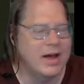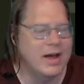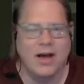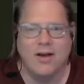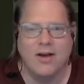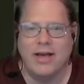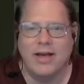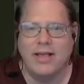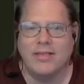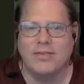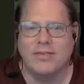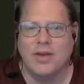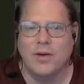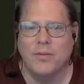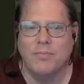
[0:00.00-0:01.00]
All right,
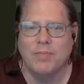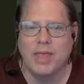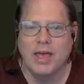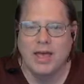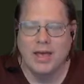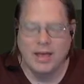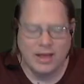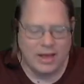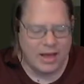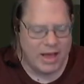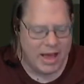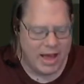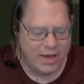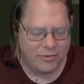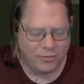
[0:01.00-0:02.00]
so
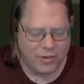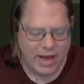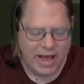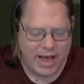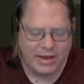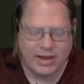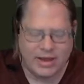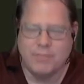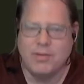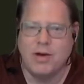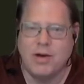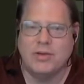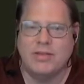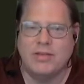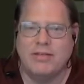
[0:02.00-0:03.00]
as we're adding
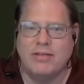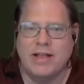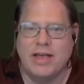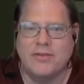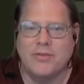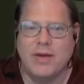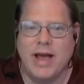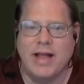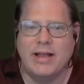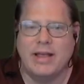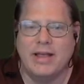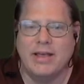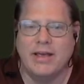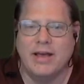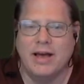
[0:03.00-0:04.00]
components and as we're
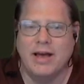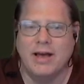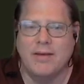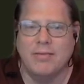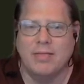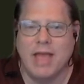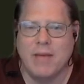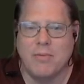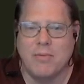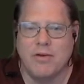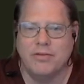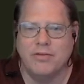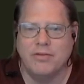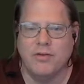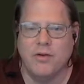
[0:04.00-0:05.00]
adding
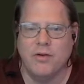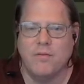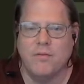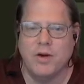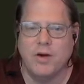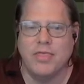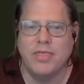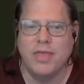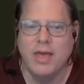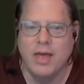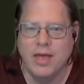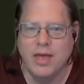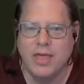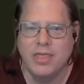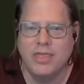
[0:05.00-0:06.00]
libraries and so forth,
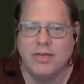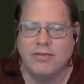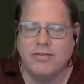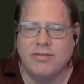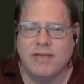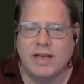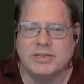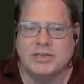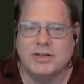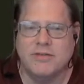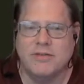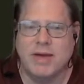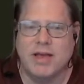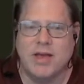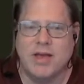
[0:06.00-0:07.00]
this section of
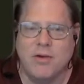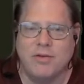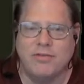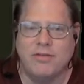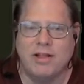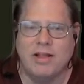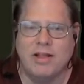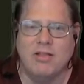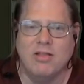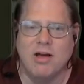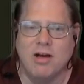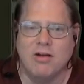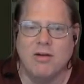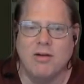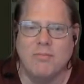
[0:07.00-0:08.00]
my code is getting
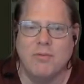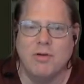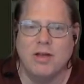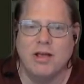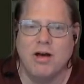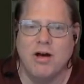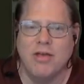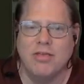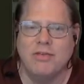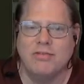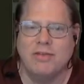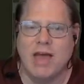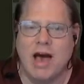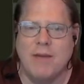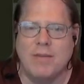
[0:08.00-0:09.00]
longer. I'm putting all these
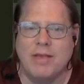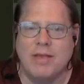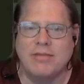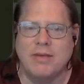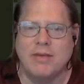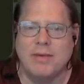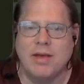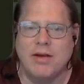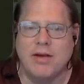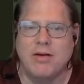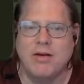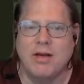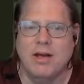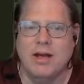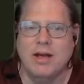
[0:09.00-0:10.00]
comments up here
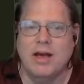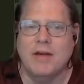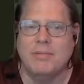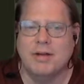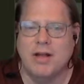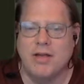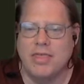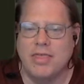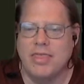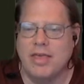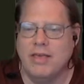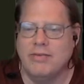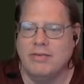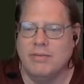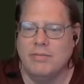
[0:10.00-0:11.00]
about all the
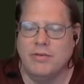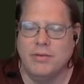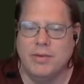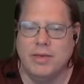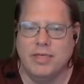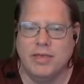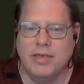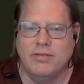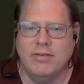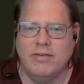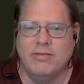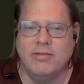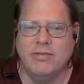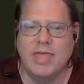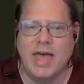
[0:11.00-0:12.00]
things I'm doing. This is
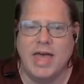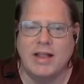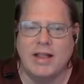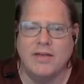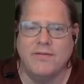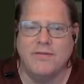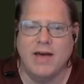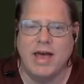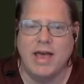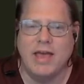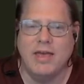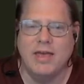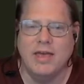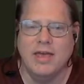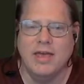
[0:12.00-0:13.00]
so that if I
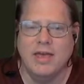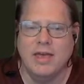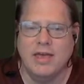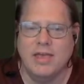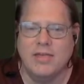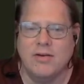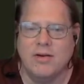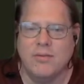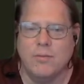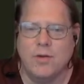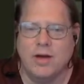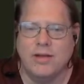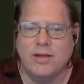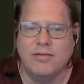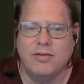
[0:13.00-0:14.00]
either
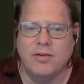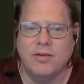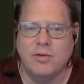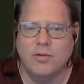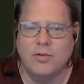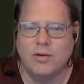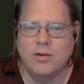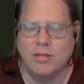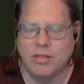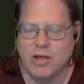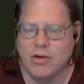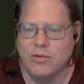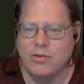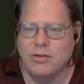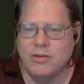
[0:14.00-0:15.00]
want to
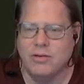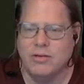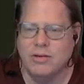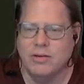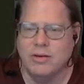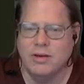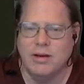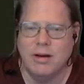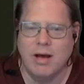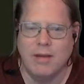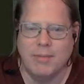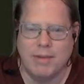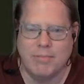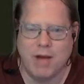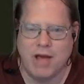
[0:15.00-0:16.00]
clone
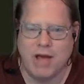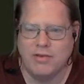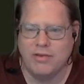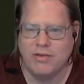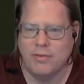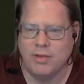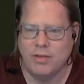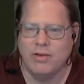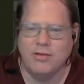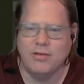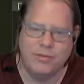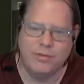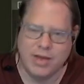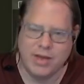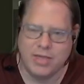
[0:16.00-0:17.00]
my projects folder
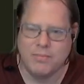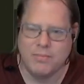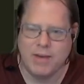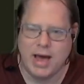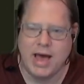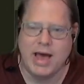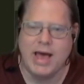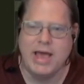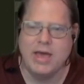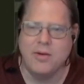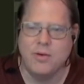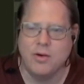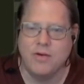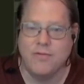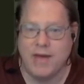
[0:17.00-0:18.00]
to another Pi,
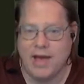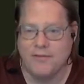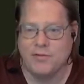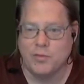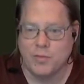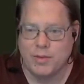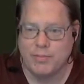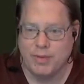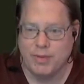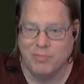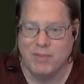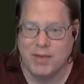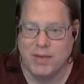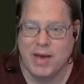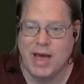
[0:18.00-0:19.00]
or if I have to rebuild
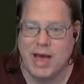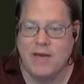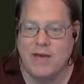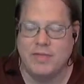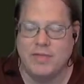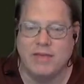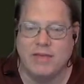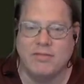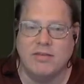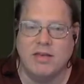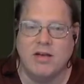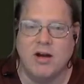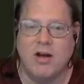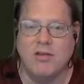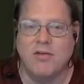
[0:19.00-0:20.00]
my Pi, if the SD
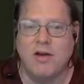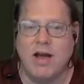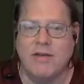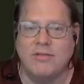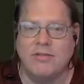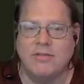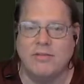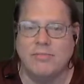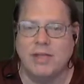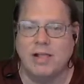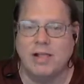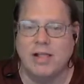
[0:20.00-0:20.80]
card crashes, something